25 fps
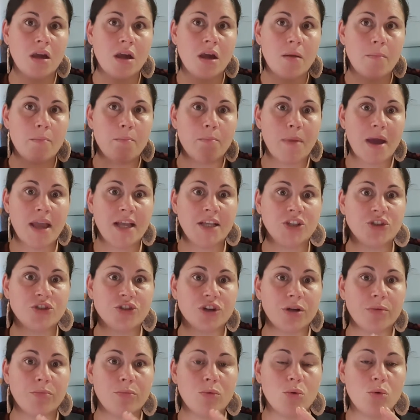
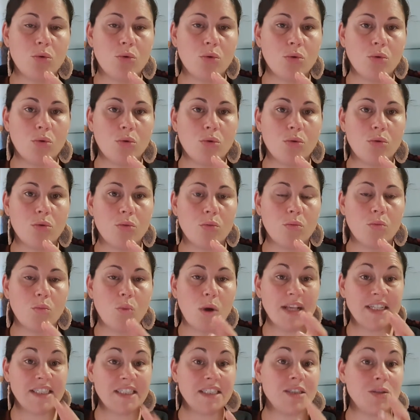mainstream or
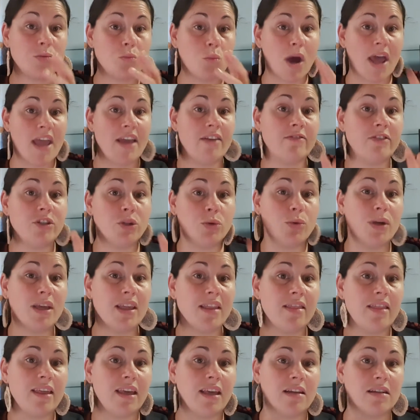Western way of
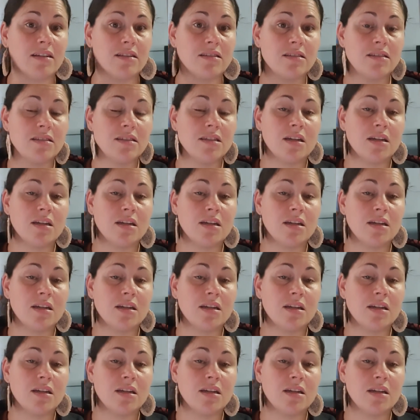doing things.